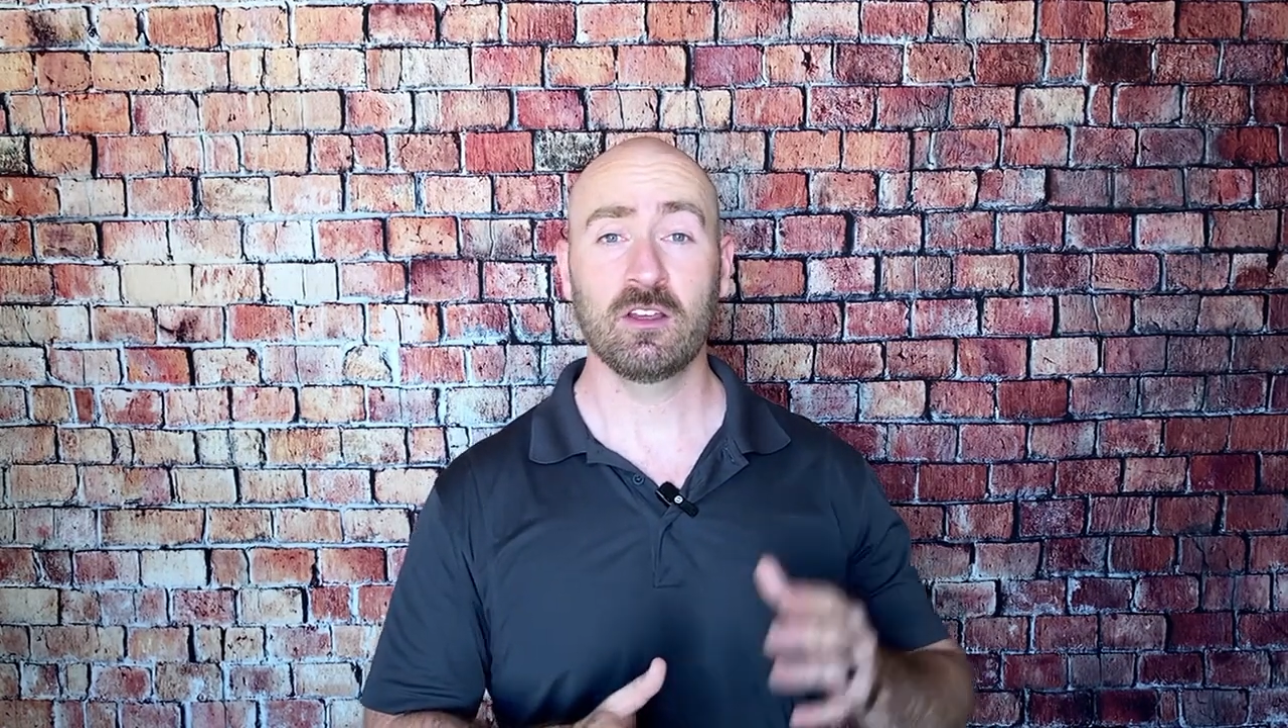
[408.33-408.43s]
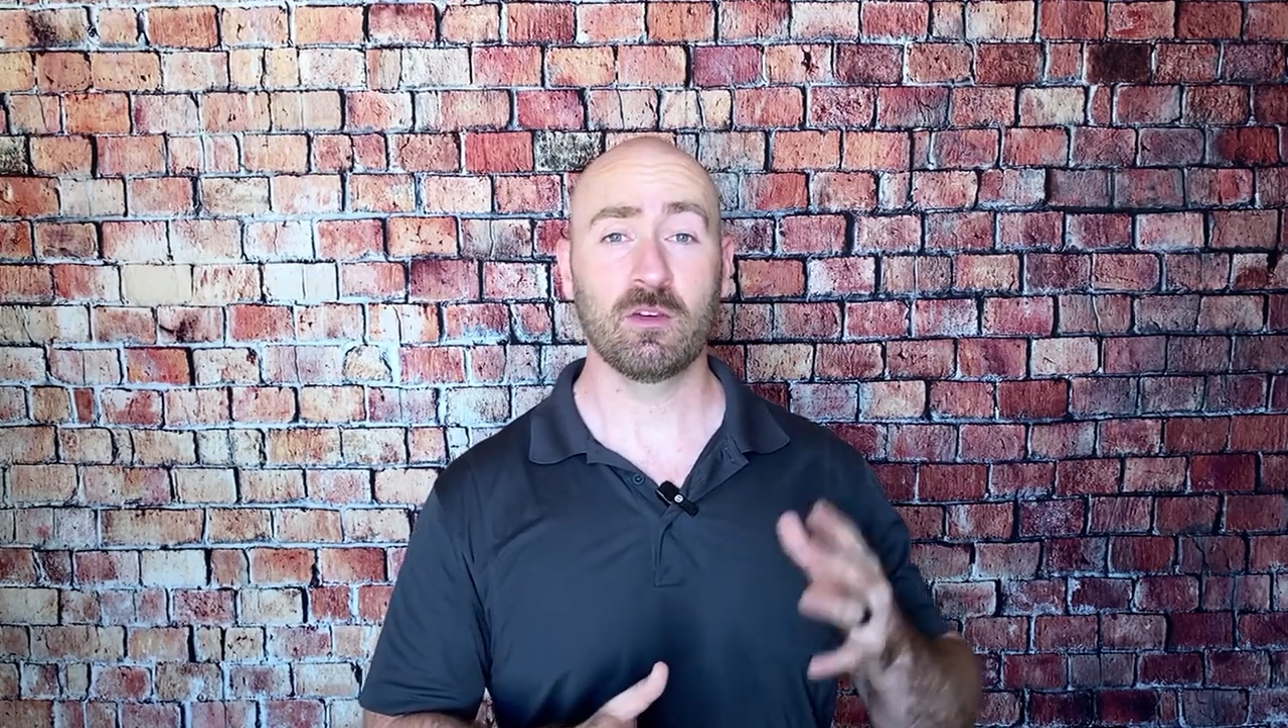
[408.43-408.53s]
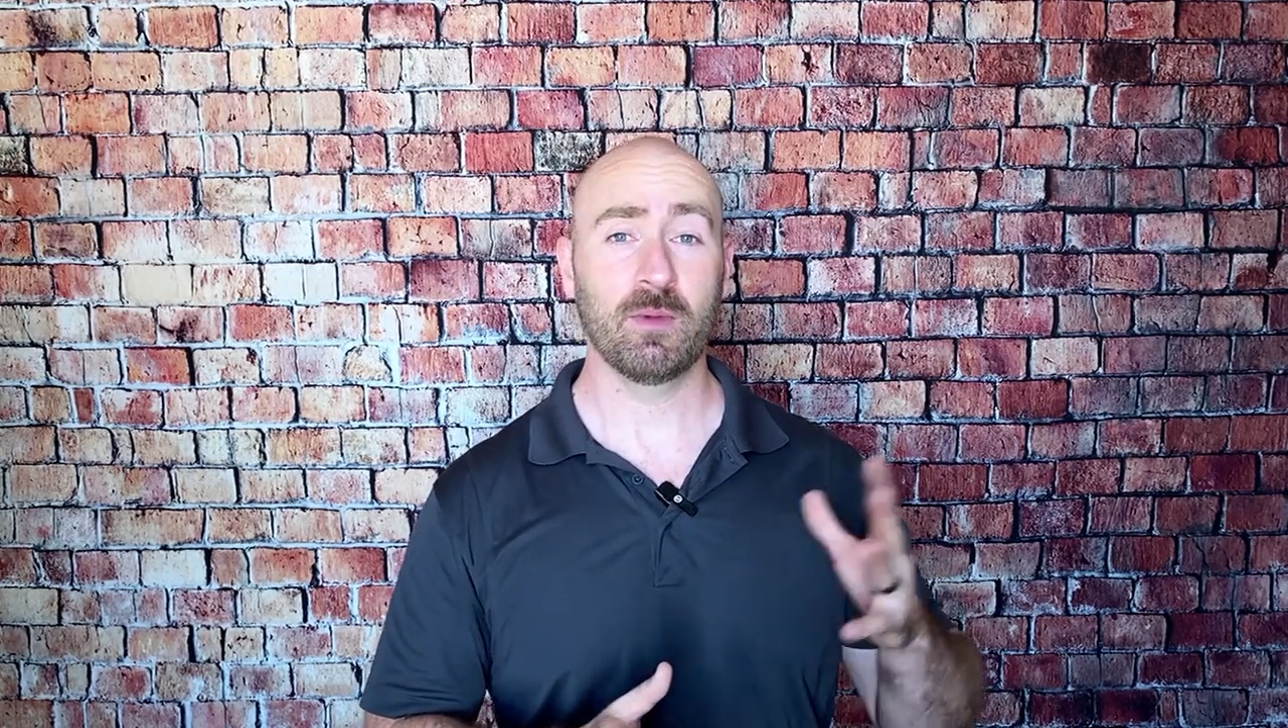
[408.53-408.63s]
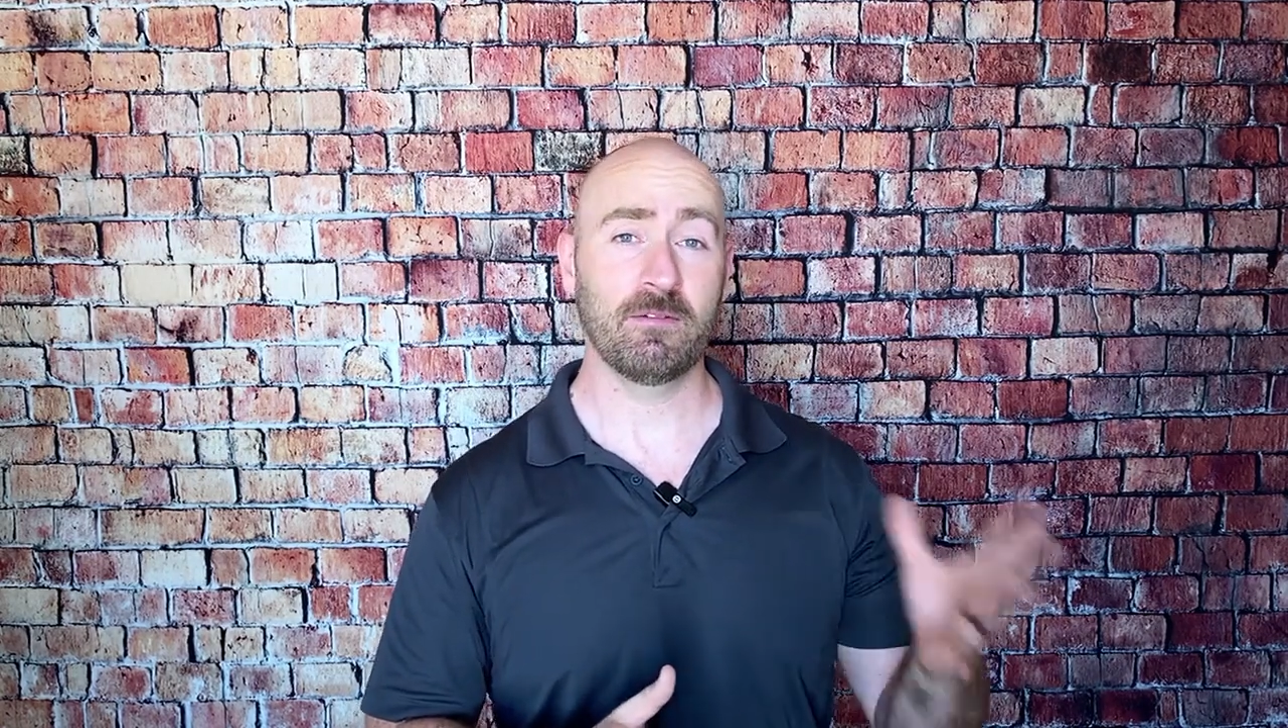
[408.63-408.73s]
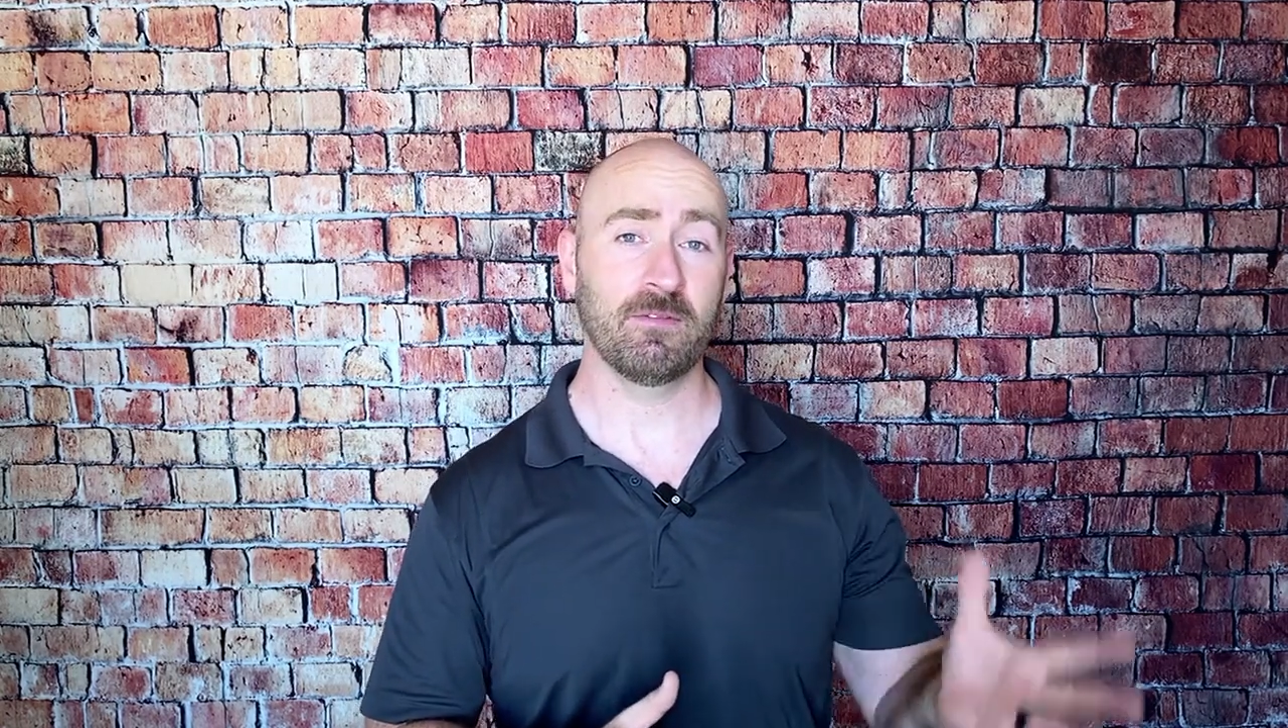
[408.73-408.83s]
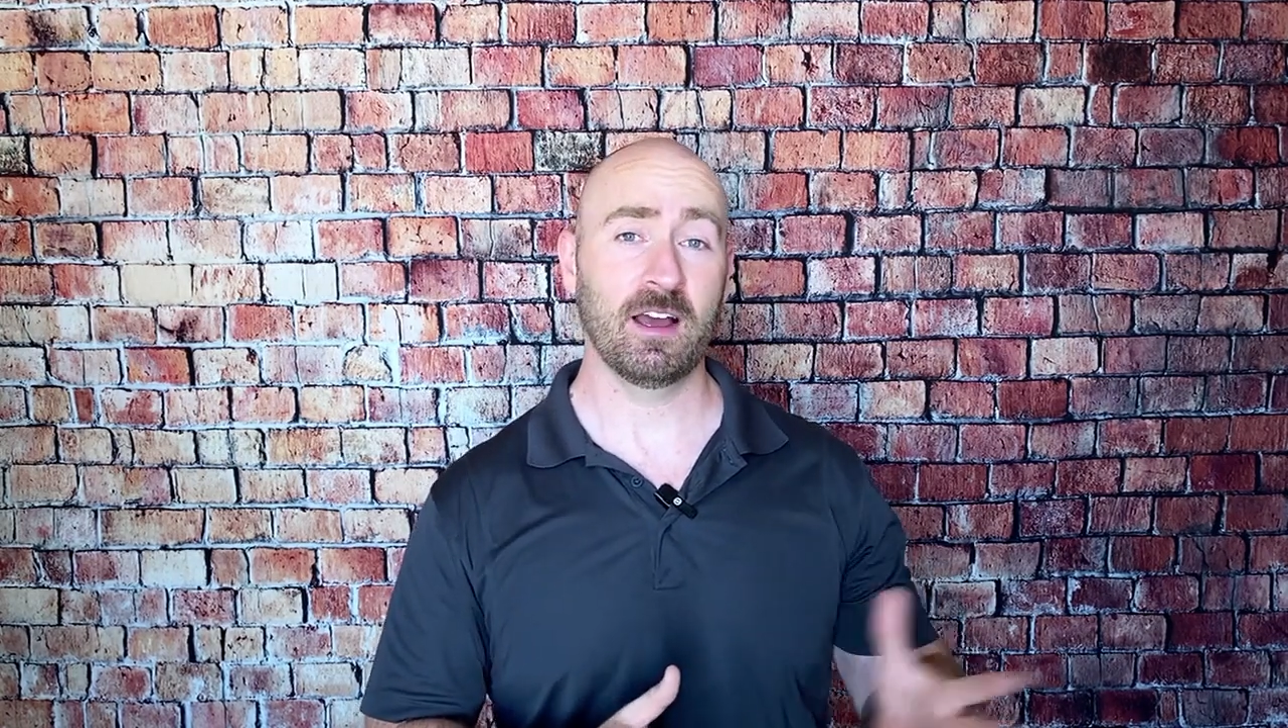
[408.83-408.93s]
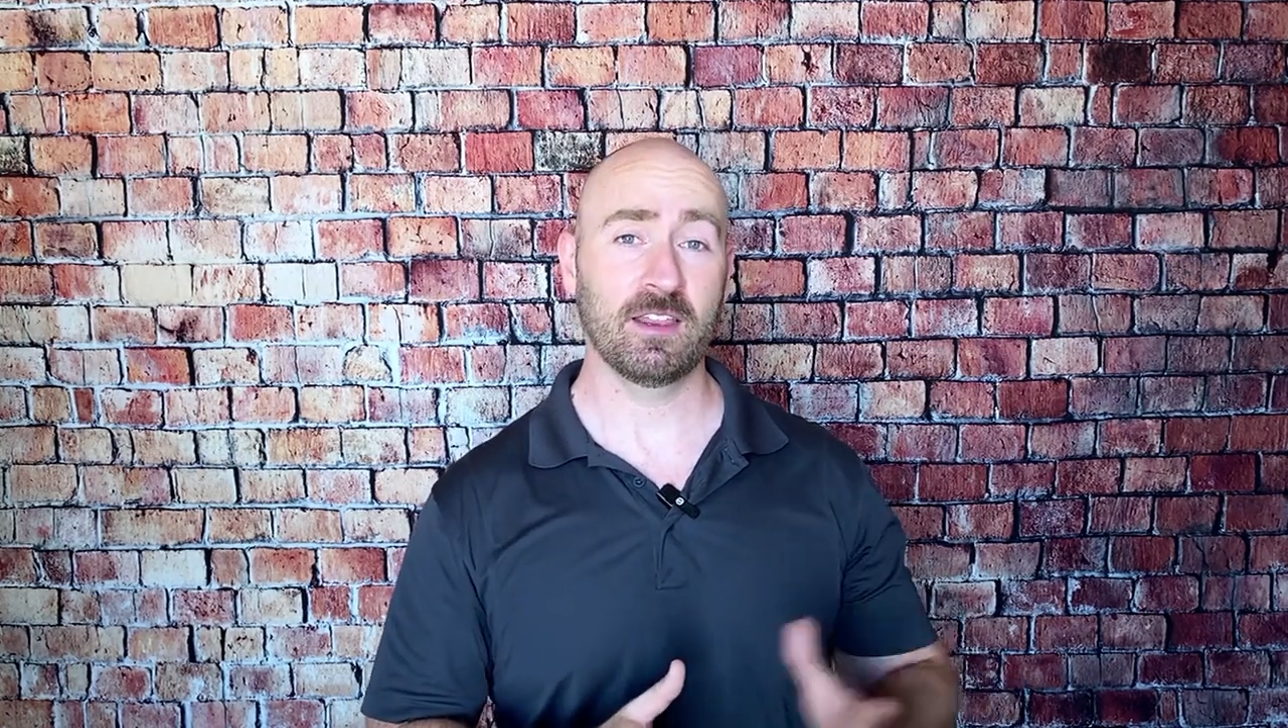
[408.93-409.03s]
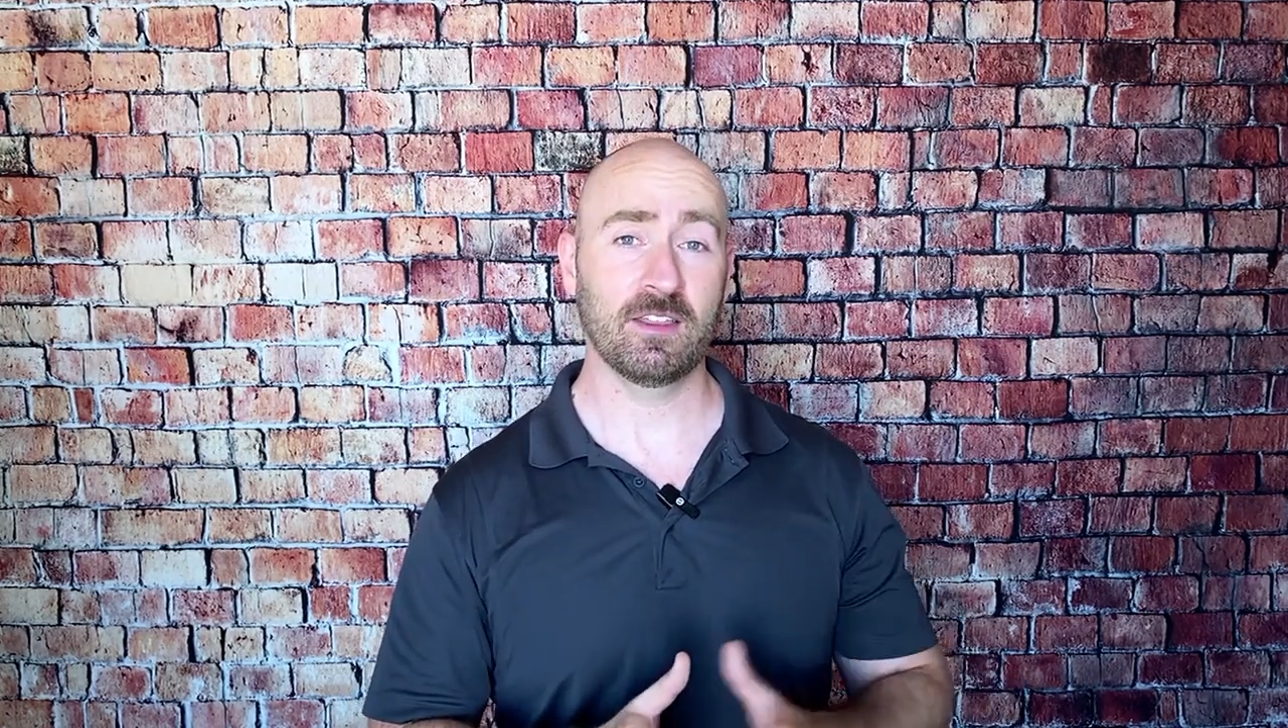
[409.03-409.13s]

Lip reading: You might find